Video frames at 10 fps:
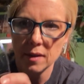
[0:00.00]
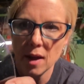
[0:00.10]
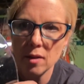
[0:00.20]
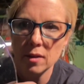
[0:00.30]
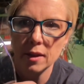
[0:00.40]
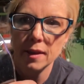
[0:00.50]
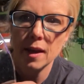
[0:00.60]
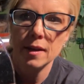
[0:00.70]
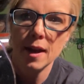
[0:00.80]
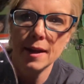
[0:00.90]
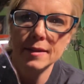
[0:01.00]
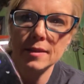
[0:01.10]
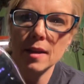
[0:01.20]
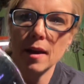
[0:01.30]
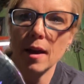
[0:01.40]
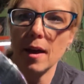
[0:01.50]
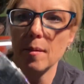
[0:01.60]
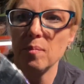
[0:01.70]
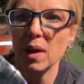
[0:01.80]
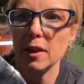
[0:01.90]
Now, look at that nice uh,
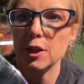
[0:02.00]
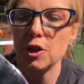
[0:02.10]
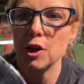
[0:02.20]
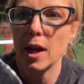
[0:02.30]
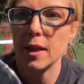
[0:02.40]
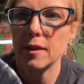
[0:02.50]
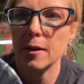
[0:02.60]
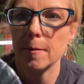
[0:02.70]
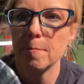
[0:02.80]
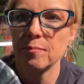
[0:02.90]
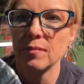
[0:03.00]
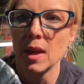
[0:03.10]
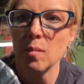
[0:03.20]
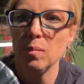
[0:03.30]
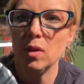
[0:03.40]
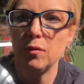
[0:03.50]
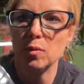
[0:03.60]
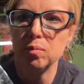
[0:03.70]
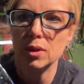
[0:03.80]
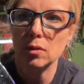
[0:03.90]
belly shot there. Beautiful
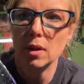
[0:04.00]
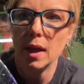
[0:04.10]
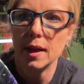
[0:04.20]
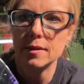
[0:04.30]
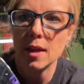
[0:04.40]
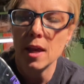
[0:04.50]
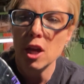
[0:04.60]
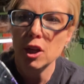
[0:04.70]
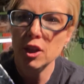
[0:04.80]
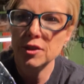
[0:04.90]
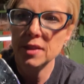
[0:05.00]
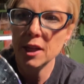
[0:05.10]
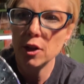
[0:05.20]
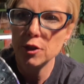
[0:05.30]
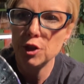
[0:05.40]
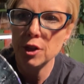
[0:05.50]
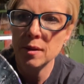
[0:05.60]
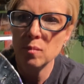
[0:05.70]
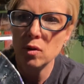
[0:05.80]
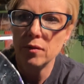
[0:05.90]
blue legs. Do you see her
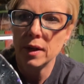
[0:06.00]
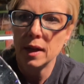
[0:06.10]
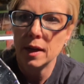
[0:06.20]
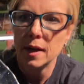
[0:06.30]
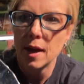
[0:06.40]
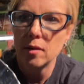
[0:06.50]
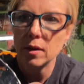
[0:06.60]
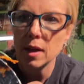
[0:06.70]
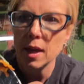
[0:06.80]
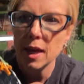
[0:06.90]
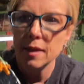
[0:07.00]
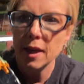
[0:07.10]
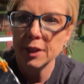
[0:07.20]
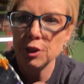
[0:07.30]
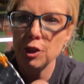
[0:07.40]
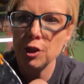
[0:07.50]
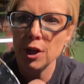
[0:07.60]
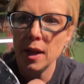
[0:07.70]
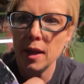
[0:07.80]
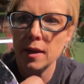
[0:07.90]
chin moving in and out? That
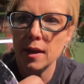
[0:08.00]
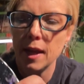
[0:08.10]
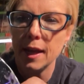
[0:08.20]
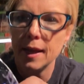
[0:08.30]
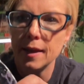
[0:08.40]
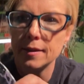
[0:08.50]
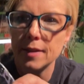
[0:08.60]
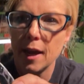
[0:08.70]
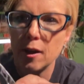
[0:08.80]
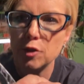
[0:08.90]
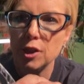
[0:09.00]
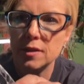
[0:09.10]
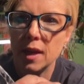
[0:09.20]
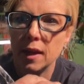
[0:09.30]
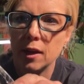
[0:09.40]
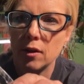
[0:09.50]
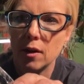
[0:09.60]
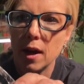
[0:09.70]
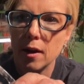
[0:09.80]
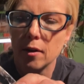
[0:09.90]
chin is how she's getting her
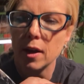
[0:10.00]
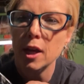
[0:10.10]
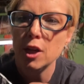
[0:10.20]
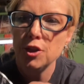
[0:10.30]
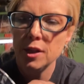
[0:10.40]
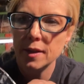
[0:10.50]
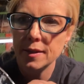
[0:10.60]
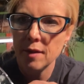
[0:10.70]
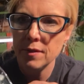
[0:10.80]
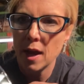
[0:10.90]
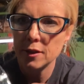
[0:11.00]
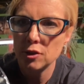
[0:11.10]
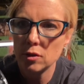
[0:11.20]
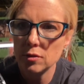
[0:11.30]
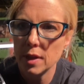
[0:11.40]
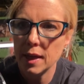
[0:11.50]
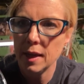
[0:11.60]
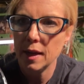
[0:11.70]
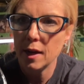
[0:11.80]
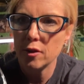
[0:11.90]
air. She does have nostrils. They can
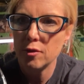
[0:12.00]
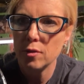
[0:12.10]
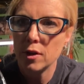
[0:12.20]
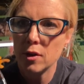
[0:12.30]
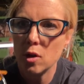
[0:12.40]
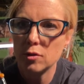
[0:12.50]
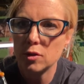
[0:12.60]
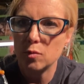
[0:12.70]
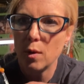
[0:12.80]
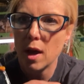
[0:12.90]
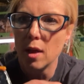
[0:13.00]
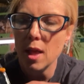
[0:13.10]
get air through their nose as well.